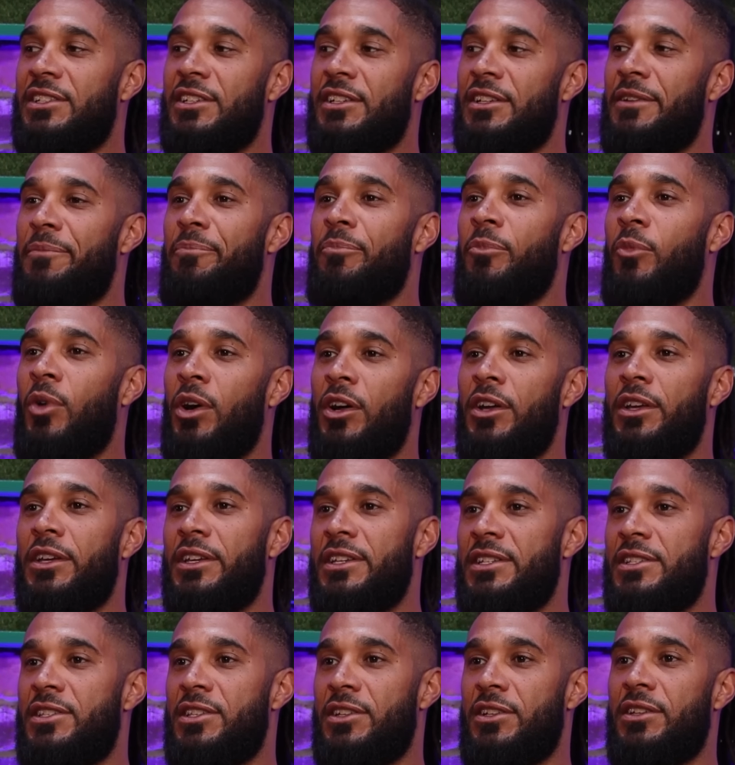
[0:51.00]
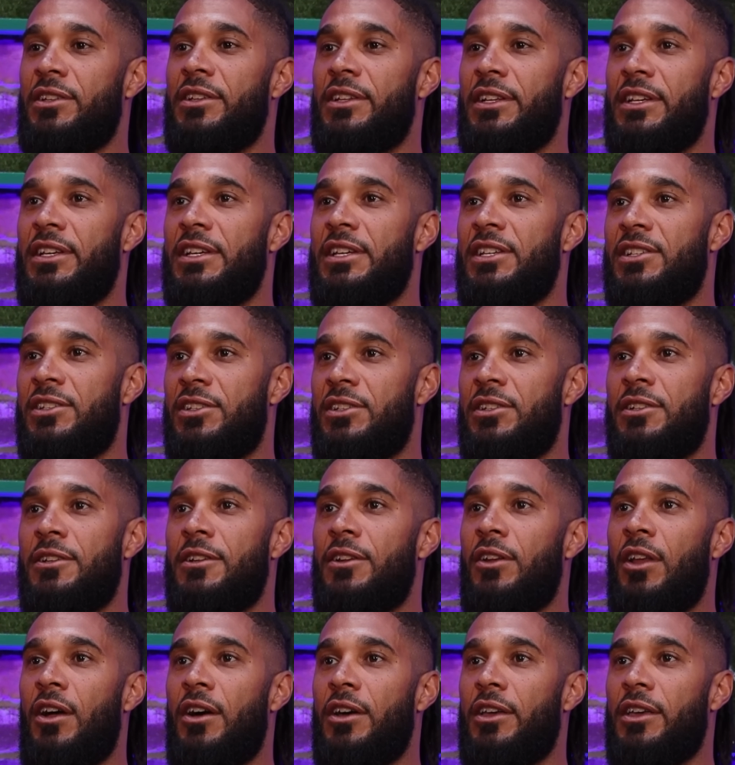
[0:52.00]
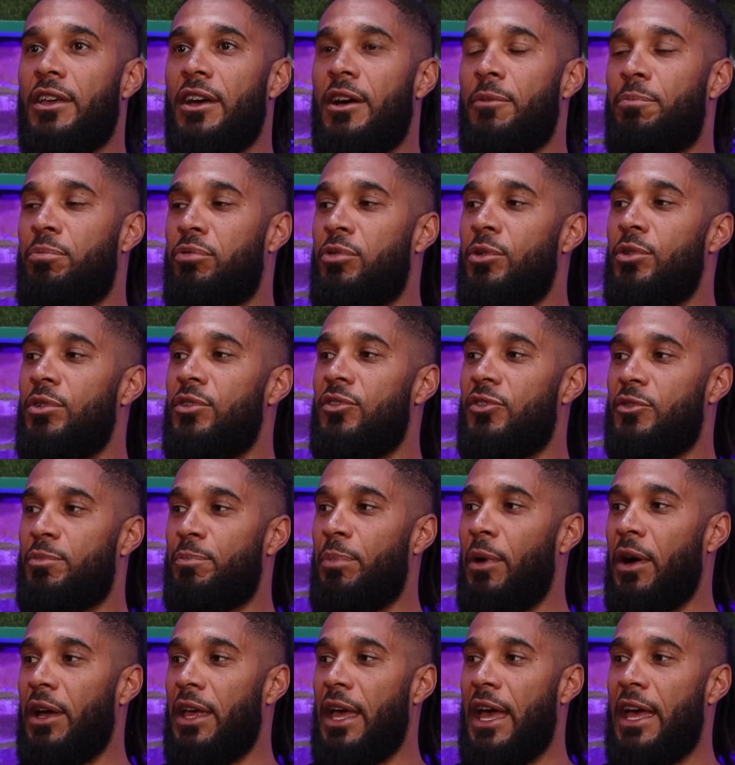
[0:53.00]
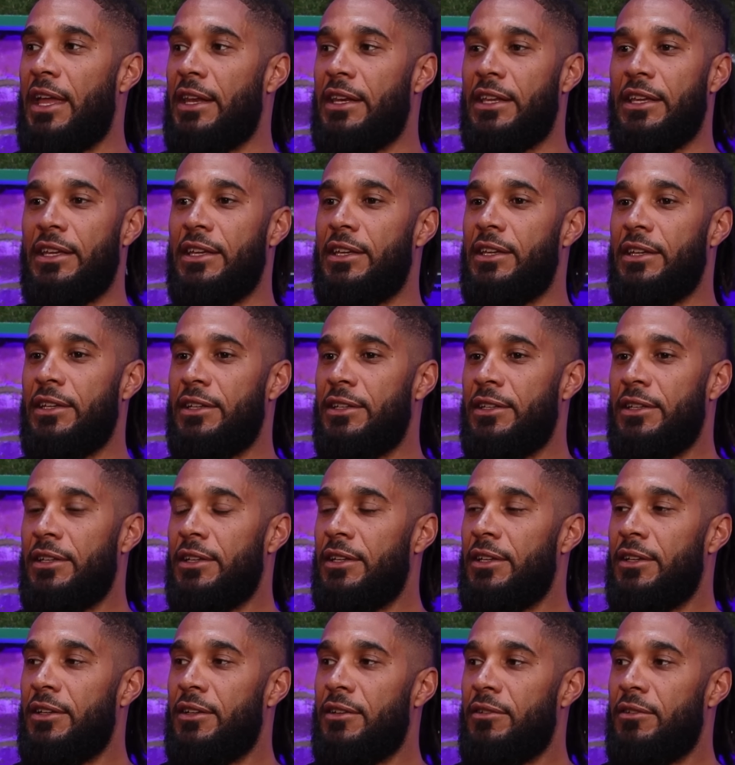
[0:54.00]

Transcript: but it isn't. What it isn't, it isn't like approved by any